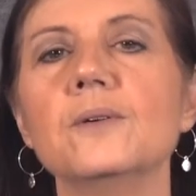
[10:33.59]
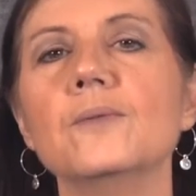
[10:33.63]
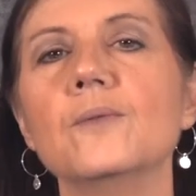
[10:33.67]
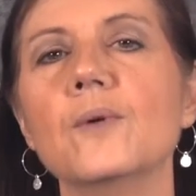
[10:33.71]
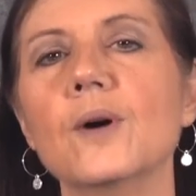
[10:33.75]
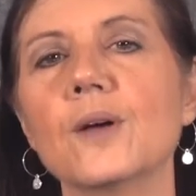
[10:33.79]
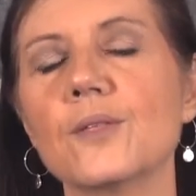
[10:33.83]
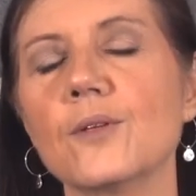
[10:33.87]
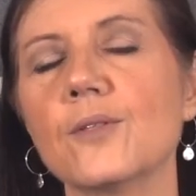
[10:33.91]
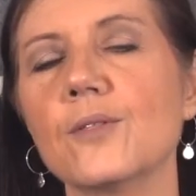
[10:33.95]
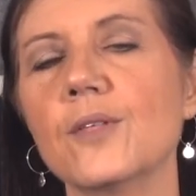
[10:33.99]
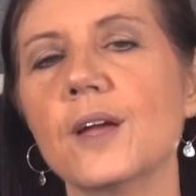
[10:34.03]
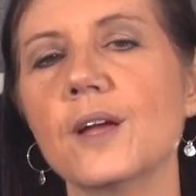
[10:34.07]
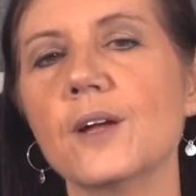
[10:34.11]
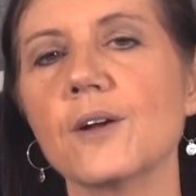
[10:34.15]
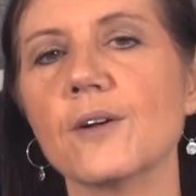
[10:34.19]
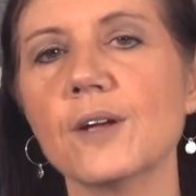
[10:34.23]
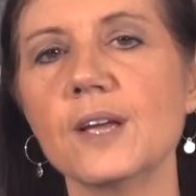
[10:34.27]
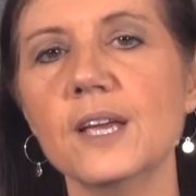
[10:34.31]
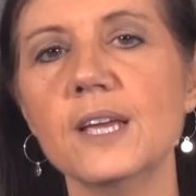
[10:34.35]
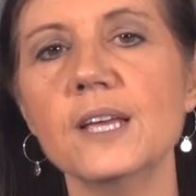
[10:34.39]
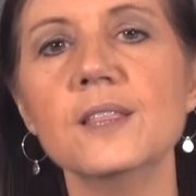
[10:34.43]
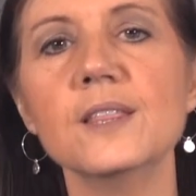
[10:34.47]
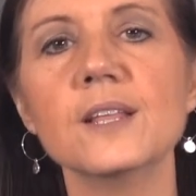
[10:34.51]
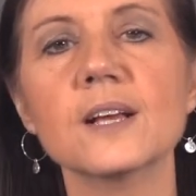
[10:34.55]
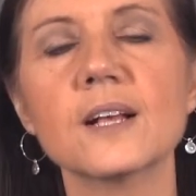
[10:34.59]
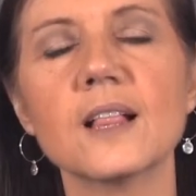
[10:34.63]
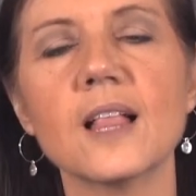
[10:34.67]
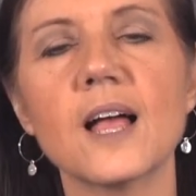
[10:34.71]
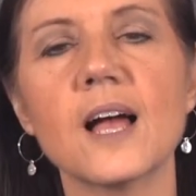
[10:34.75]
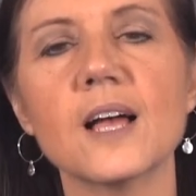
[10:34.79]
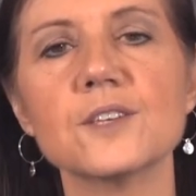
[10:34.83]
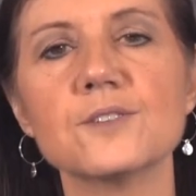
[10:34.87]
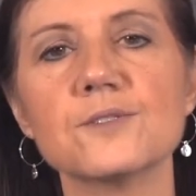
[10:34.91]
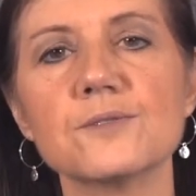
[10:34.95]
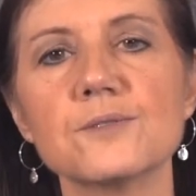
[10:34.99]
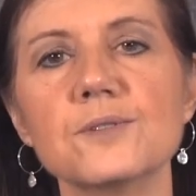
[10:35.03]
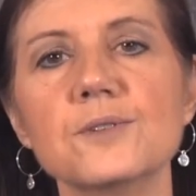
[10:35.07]
whether they are in the
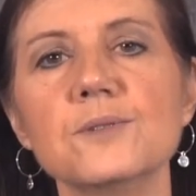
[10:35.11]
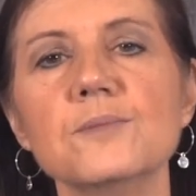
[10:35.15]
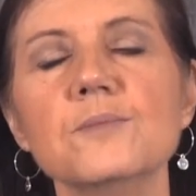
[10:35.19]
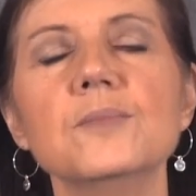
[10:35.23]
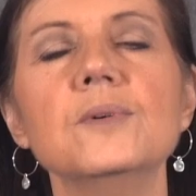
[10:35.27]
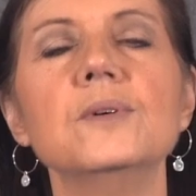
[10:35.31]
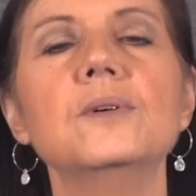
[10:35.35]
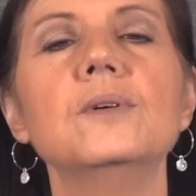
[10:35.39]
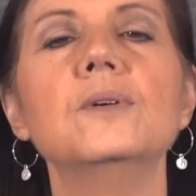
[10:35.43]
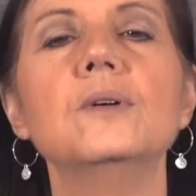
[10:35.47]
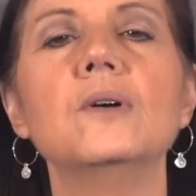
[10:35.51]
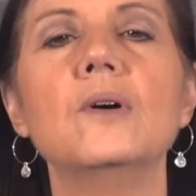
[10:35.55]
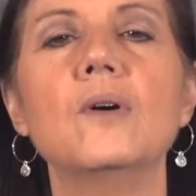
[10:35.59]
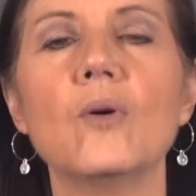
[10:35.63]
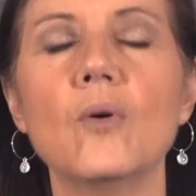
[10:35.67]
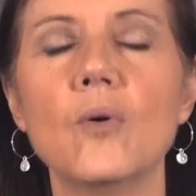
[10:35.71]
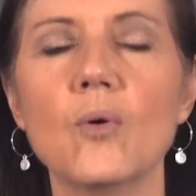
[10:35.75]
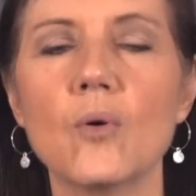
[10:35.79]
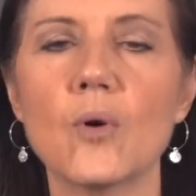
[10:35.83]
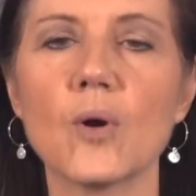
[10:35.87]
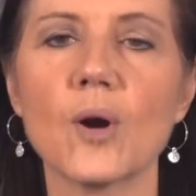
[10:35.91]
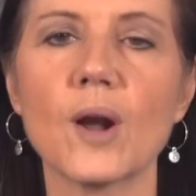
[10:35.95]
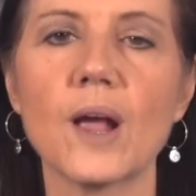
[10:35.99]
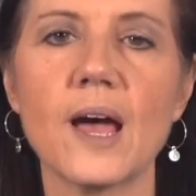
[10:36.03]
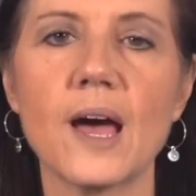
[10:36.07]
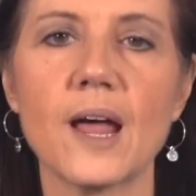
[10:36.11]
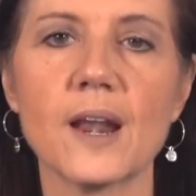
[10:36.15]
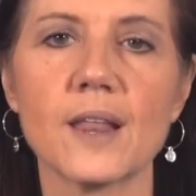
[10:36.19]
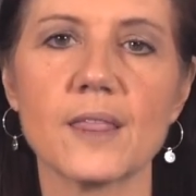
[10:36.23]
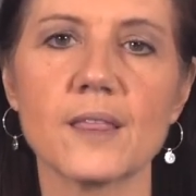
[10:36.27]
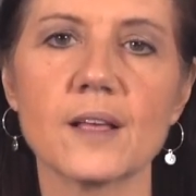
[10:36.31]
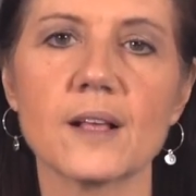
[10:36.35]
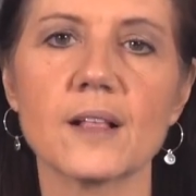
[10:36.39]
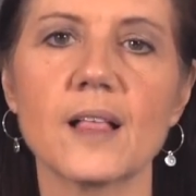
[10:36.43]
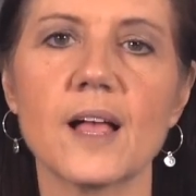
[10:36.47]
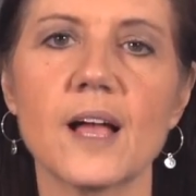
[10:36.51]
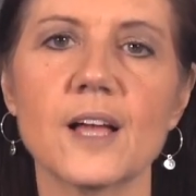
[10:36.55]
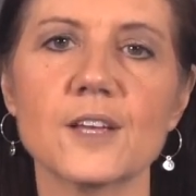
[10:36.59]
classroom or out of
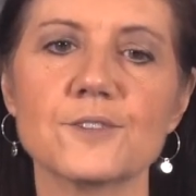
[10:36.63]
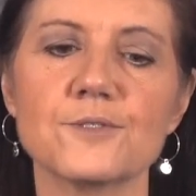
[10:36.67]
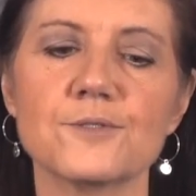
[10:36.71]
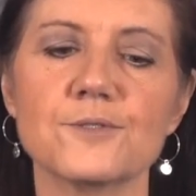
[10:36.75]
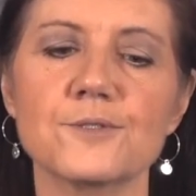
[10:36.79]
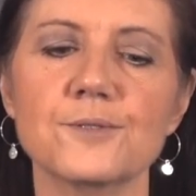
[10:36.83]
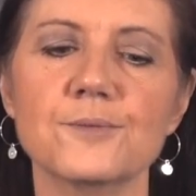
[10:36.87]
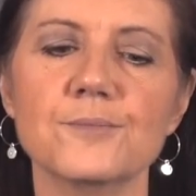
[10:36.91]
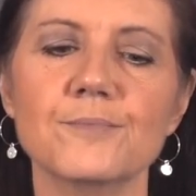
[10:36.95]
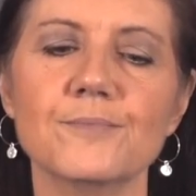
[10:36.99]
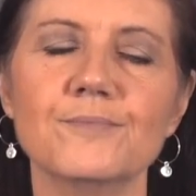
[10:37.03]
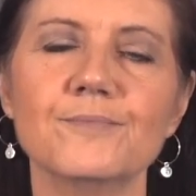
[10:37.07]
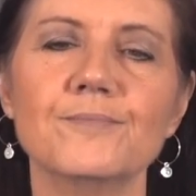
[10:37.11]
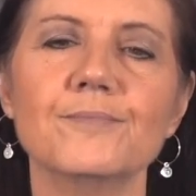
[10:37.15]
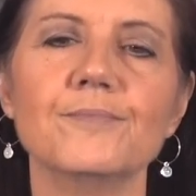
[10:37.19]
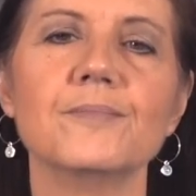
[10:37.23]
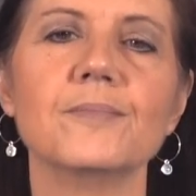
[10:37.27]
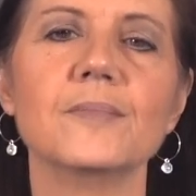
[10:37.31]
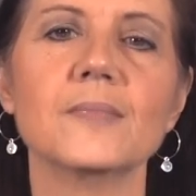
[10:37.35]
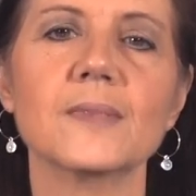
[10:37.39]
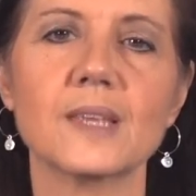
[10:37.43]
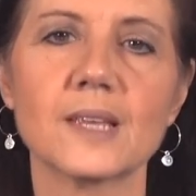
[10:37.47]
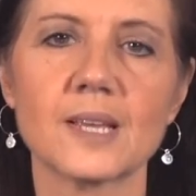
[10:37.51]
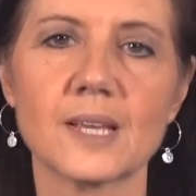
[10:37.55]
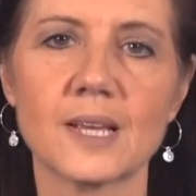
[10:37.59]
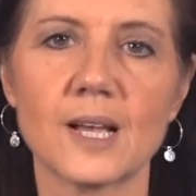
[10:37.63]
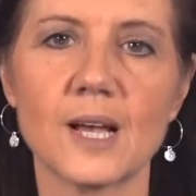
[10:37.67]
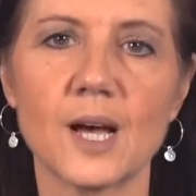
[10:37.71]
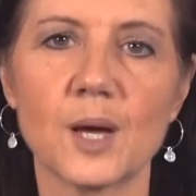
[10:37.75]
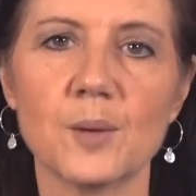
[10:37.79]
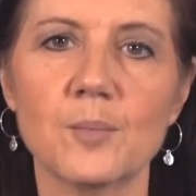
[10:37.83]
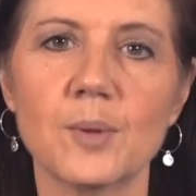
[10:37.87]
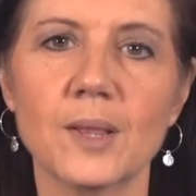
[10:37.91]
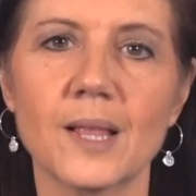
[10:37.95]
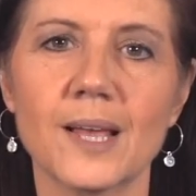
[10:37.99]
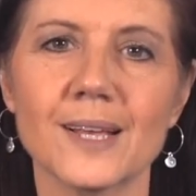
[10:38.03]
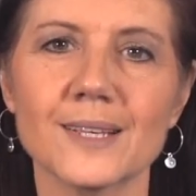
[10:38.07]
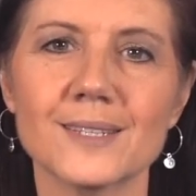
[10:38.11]
the classroom.
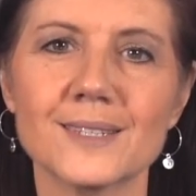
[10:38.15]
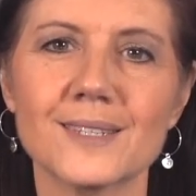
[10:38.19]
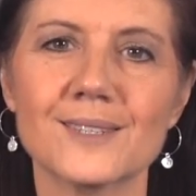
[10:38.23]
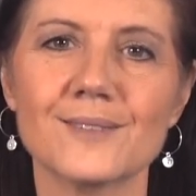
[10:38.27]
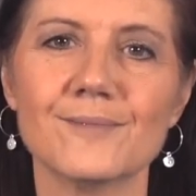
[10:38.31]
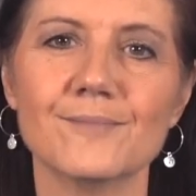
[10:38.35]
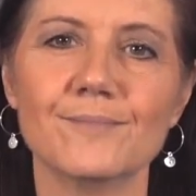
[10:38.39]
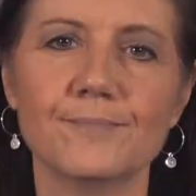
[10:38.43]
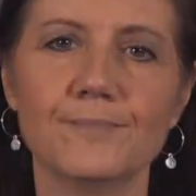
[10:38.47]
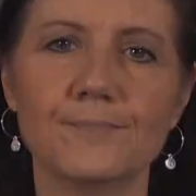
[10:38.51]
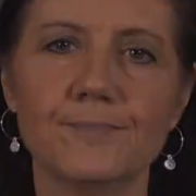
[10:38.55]
God bless.